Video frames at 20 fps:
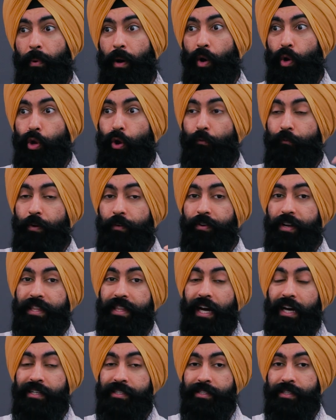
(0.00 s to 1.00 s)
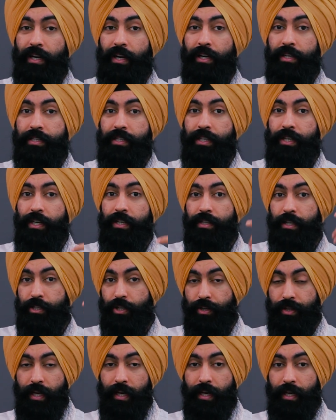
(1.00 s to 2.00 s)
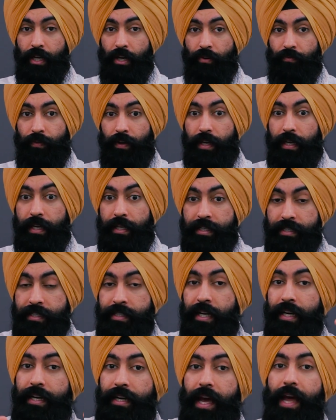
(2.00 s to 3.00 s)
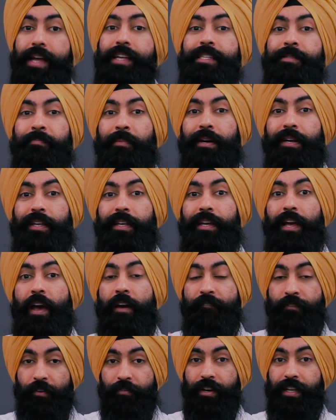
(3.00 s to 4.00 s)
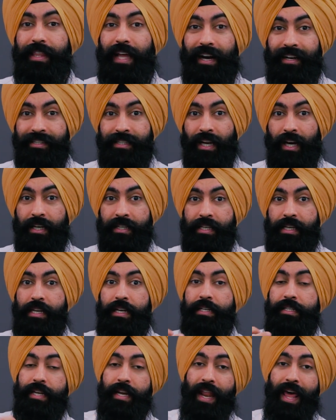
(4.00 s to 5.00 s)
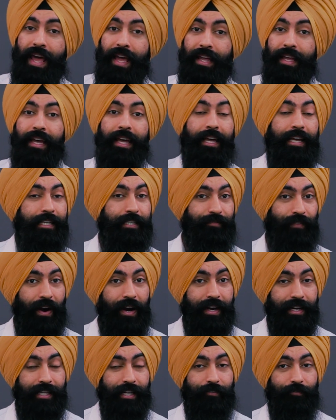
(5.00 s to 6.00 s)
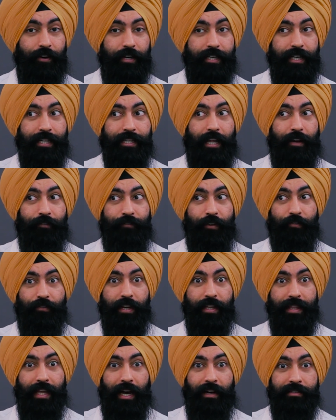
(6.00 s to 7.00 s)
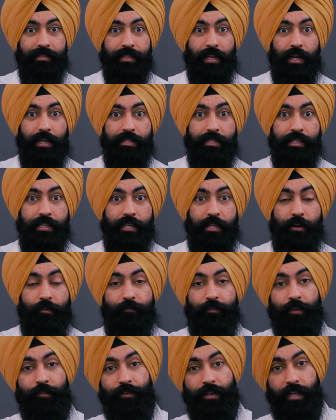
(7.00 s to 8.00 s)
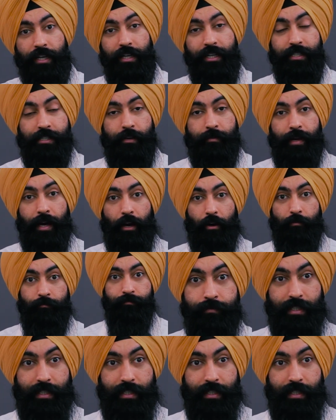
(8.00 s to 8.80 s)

But your $50,000 a year that you're thinking of is today's money. $50,000 a year today is very different than $50,000 a year 50 years from now.